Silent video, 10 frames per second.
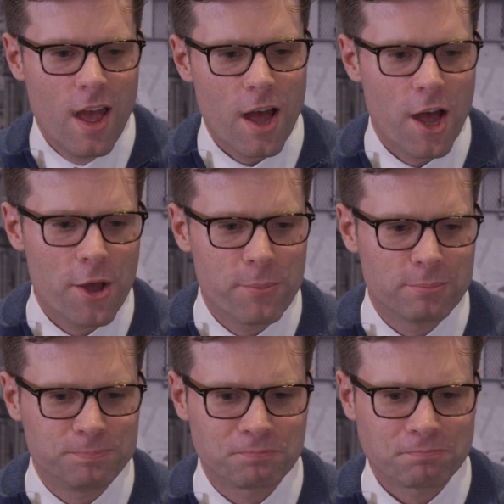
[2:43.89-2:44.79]

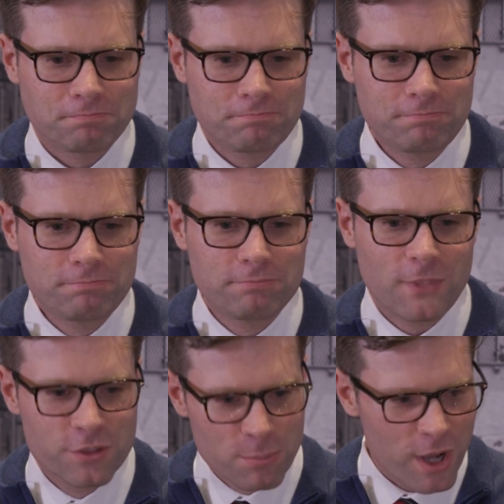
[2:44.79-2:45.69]

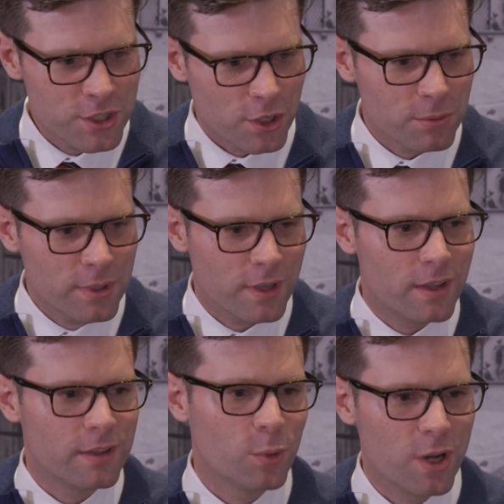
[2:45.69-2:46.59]
So my job,
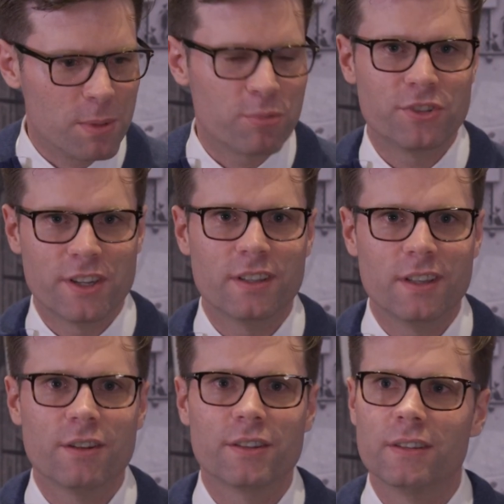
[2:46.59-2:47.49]
and what I'll be presenting
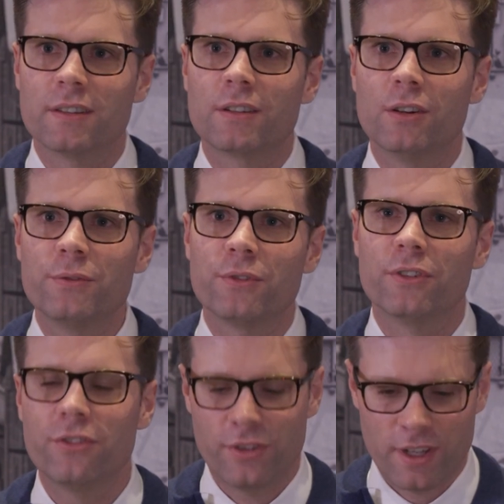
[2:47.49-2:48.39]
here at the
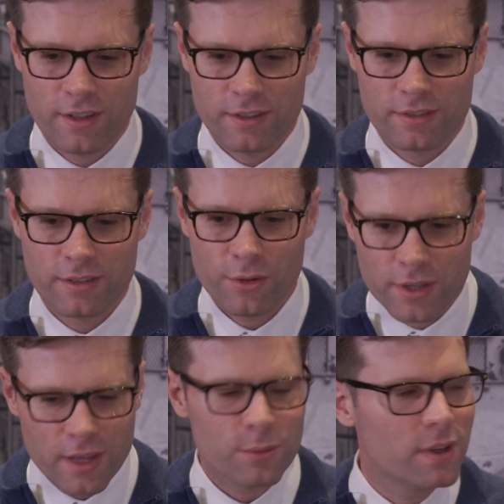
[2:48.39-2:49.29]
conference, is,
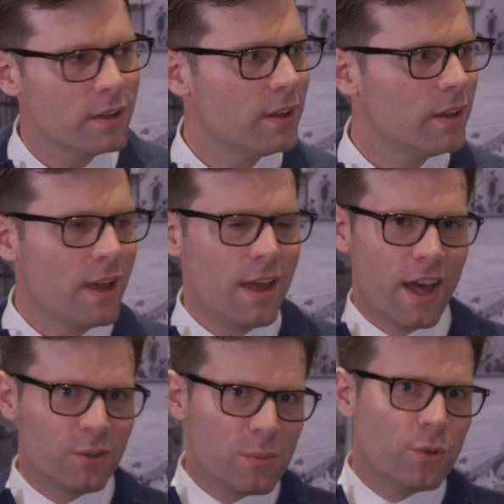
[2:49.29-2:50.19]
okay, well,
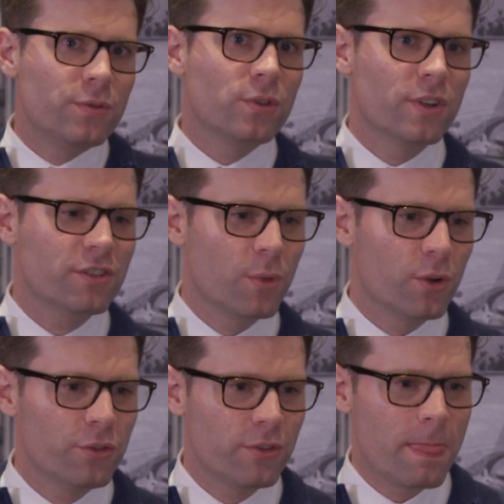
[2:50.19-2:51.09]
as we move to risk
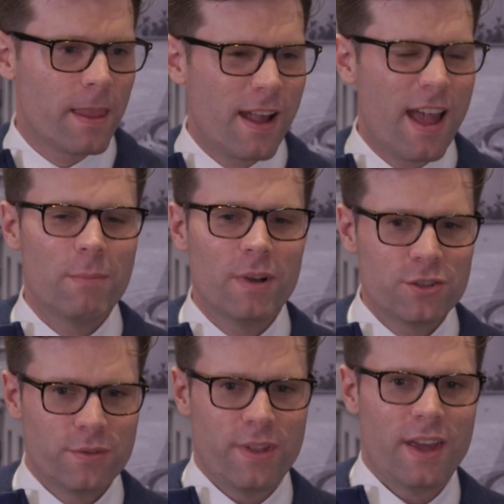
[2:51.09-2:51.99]
models, how
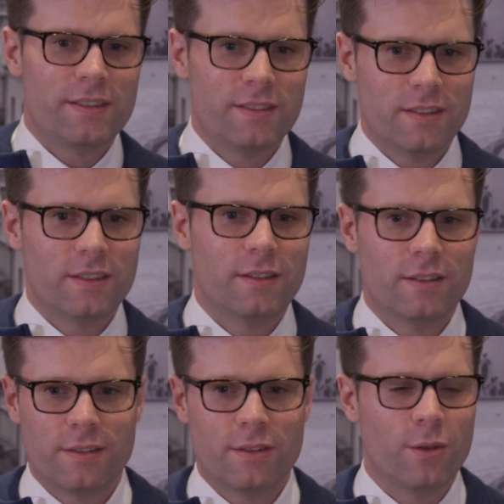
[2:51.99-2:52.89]
much of that,
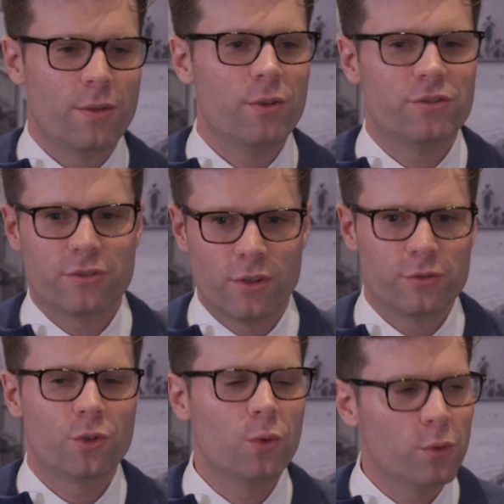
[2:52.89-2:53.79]
those
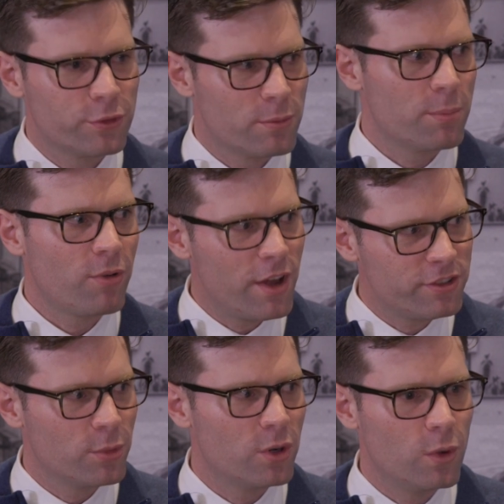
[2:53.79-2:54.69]
tools from the
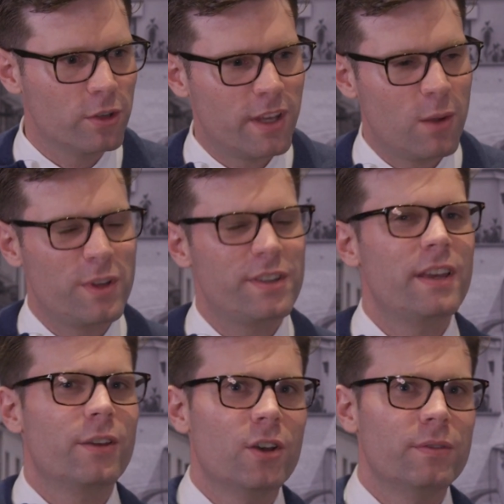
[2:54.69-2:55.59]
pricing model world can we
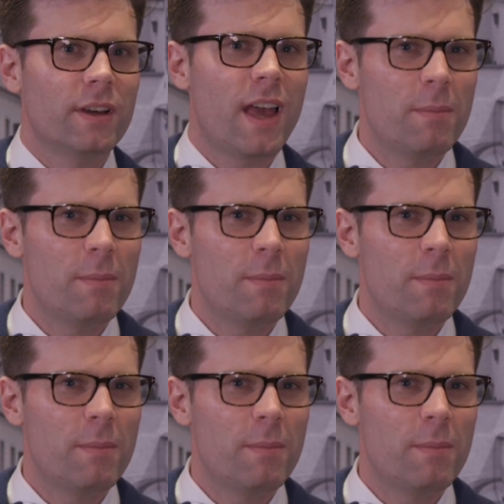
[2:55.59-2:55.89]
take over?